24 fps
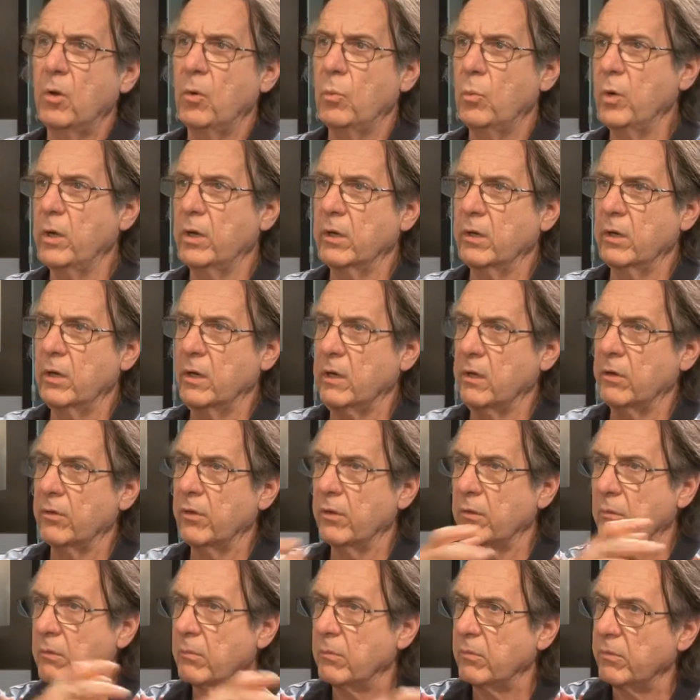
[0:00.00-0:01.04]
We can hear
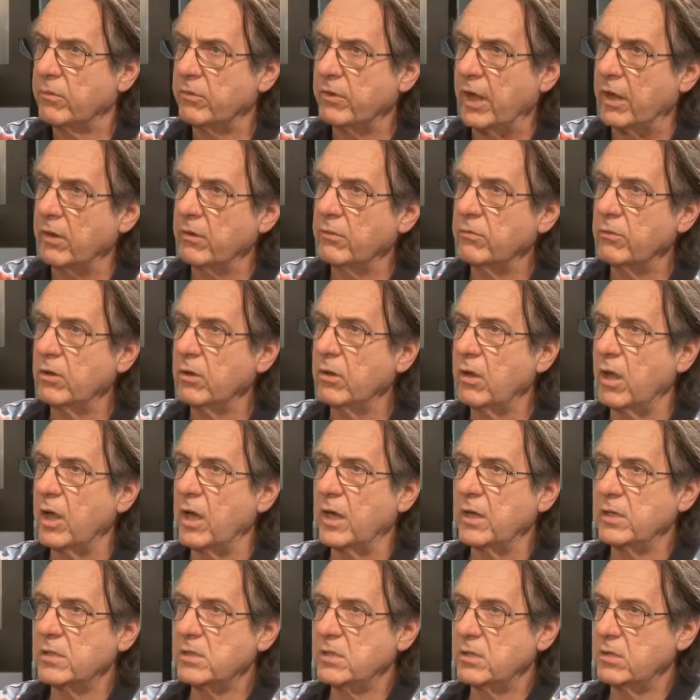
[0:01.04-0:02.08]
the sound of the
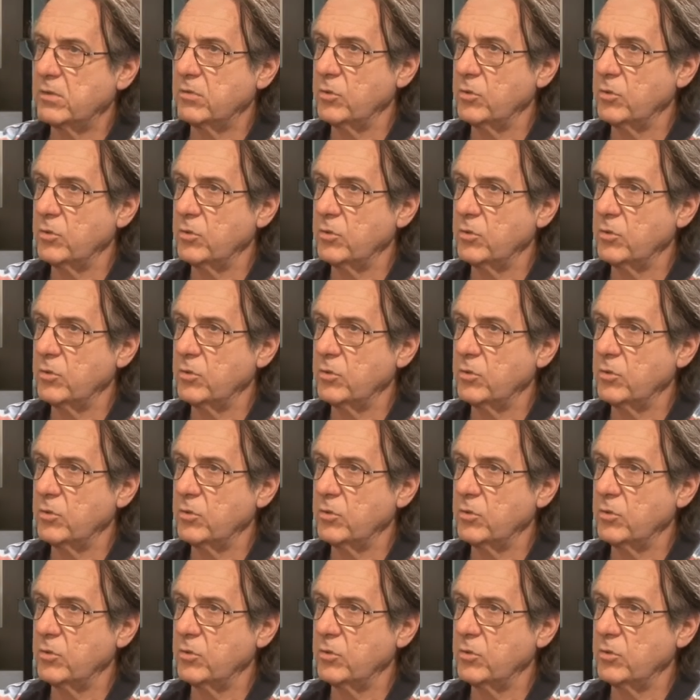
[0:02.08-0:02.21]
lights.